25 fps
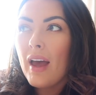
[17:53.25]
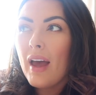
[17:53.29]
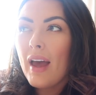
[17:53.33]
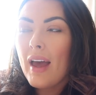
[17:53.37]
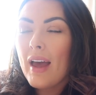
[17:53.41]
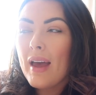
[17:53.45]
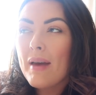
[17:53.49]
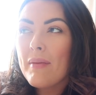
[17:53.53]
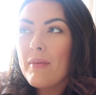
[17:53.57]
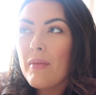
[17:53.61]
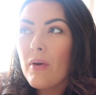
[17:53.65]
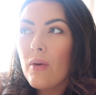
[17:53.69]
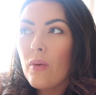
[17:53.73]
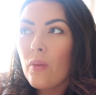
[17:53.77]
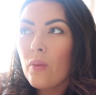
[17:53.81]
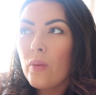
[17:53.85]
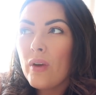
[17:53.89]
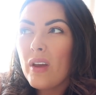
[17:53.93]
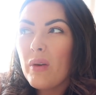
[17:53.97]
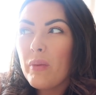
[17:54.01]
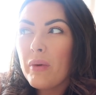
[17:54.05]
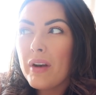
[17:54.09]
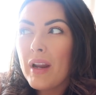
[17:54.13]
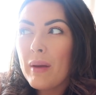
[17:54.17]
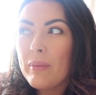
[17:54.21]
um,
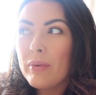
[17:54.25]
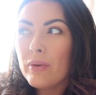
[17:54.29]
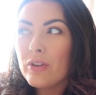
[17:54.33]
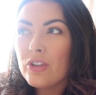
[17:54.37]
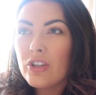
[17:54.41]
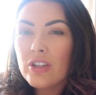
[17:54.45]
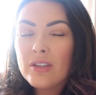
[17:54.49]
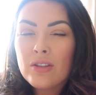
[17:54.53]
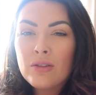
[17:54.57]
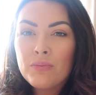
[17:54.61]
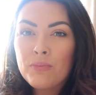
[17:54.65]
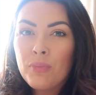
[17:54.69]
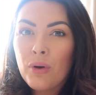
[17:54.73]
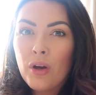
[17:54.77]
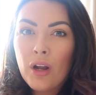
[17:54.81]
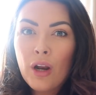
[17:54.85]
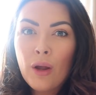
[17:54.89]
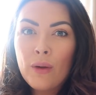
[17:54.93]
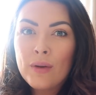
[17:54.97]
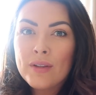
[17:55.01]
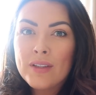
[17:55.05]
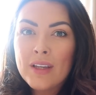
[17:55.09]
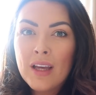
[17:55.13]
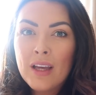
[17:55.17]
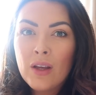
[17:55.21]
we were able to just put it
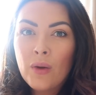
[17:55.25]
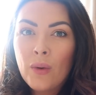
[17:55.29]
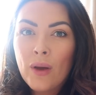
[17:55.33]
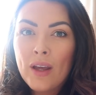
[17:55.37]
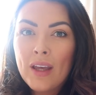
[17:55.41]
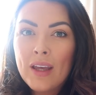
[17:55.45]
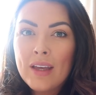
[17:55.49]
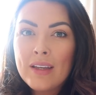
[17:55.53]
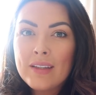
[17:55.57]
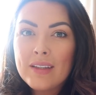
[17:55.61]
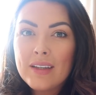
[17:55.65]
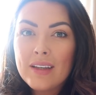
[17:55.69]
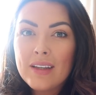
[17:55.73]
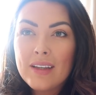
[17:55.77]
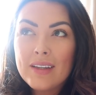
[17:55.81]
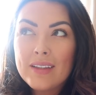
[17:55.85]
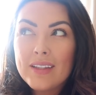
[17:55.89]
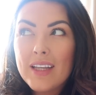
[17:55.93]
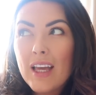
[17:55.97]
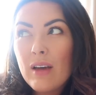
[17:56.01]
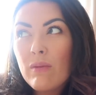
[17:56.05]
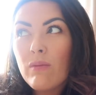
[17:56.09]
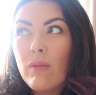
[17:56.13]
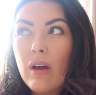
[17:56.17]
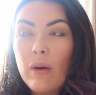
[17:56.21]
outside quite easily, the
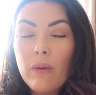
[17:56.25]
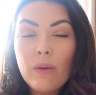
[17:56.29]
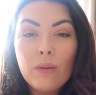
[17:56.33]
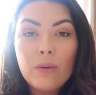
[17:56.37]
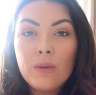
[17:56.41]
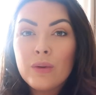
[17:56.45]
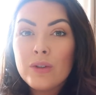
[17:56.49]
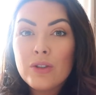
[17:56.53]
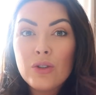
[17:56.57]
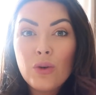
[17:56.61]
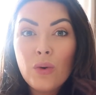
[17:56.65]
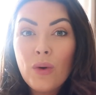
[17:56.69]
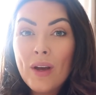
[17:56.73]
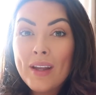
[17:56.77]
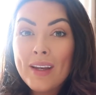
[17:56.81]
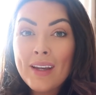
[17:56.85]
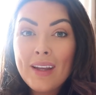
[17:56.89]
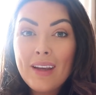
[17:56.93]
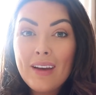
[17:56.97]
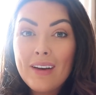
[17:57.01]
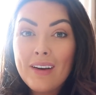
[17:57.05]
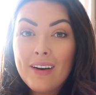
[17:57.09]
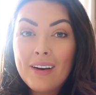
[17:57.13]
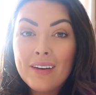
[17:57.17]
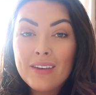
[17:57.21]
same way we would do in
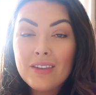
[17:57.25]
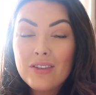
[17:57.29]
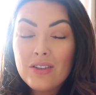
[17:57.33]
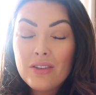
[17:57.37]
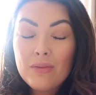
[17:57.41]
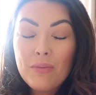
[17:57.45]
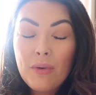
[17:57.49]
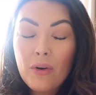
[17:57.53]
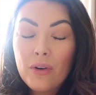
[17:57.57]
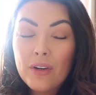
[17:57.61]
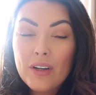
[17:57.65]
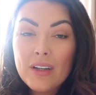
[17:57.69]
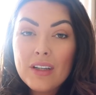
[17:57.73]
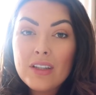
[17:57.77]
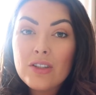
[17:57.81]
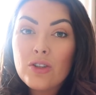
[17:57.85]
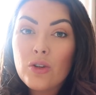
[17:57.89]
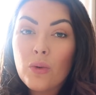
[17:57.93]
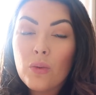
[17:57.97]
here, to be honest.